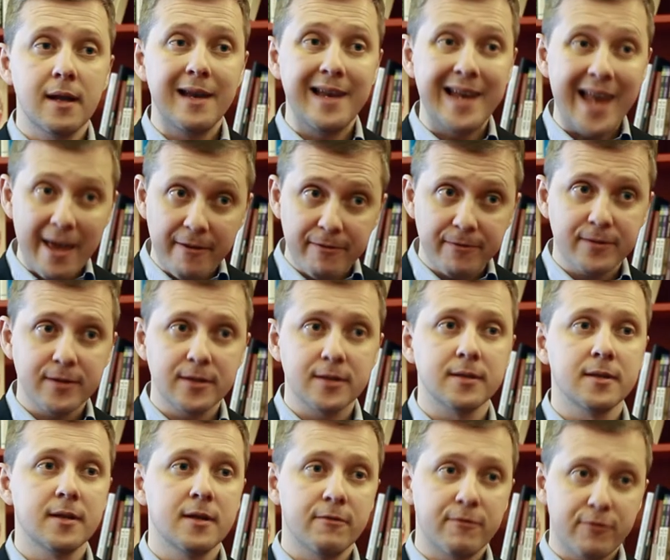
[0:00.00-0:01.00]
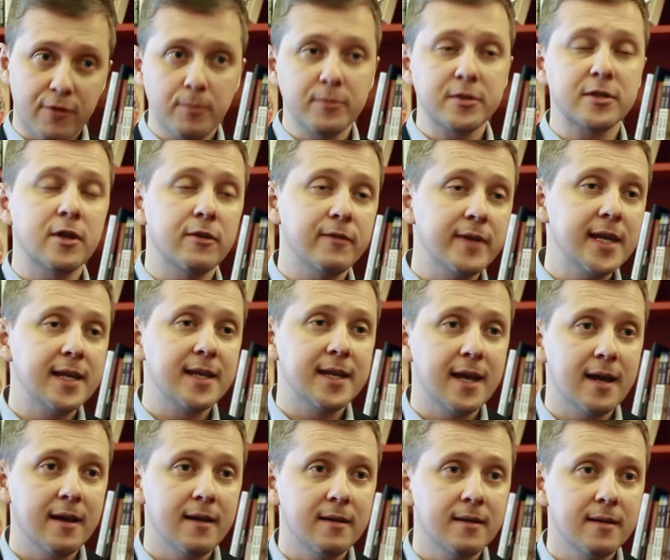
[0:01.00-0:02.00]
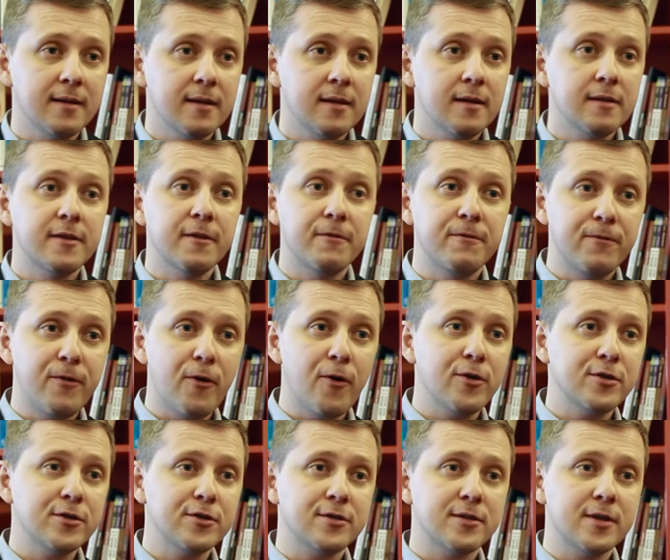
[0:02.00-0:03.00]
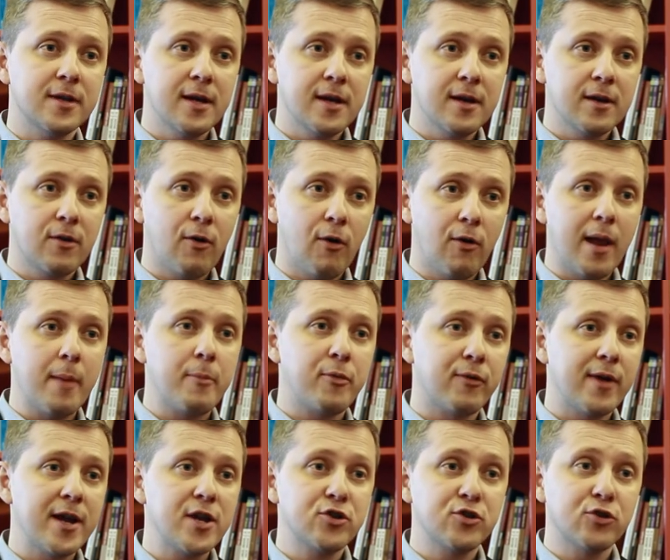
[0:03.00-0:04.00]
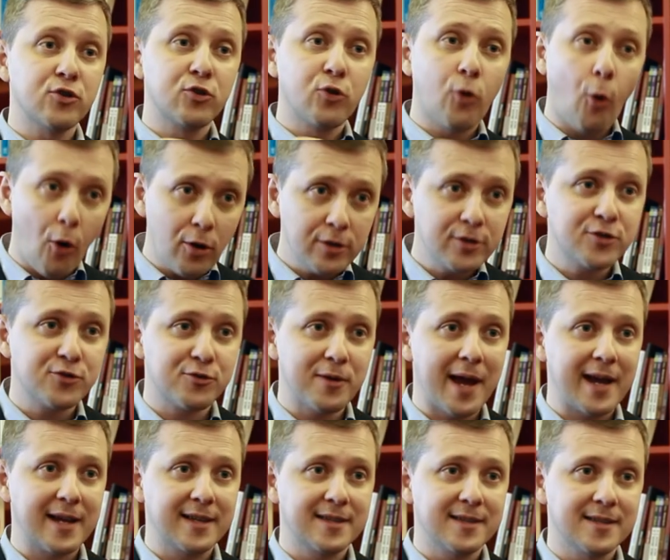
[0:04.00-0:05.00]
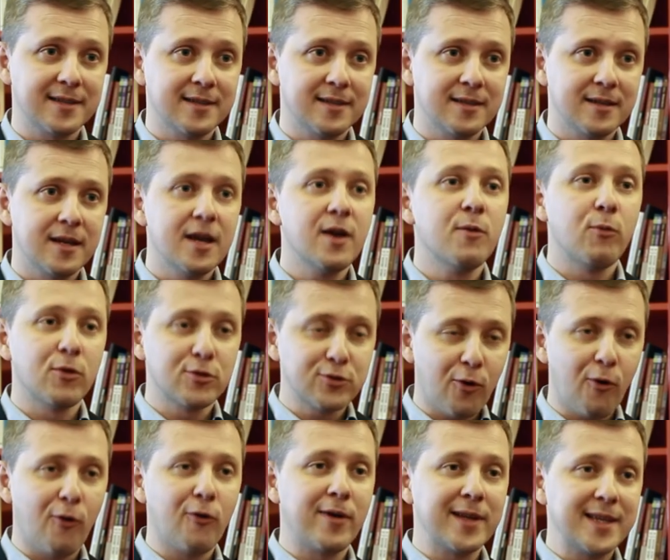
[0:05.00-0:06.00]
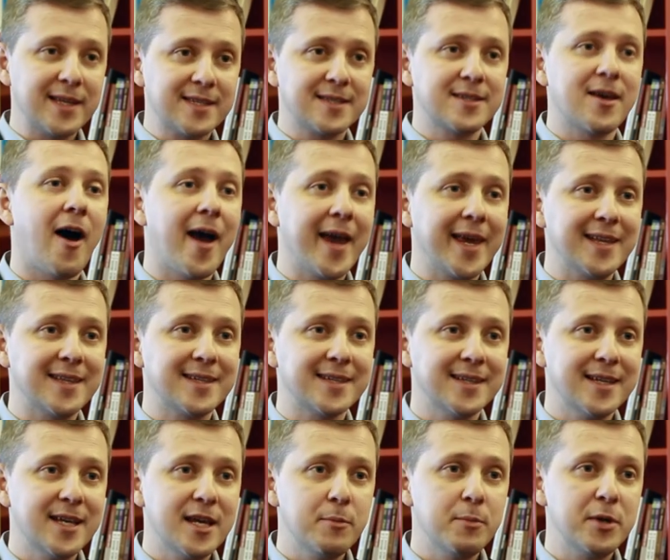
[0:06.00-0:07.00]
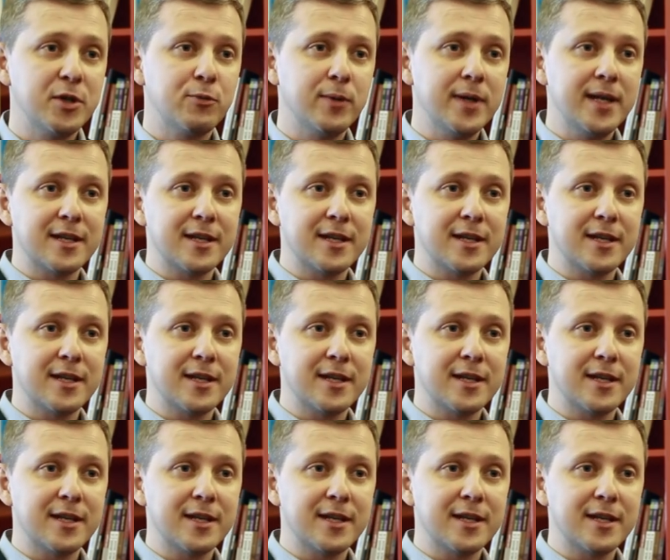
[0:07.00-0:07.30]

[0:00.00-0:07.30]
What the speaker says: left from Slovenia, the first collaboration contract was already signed between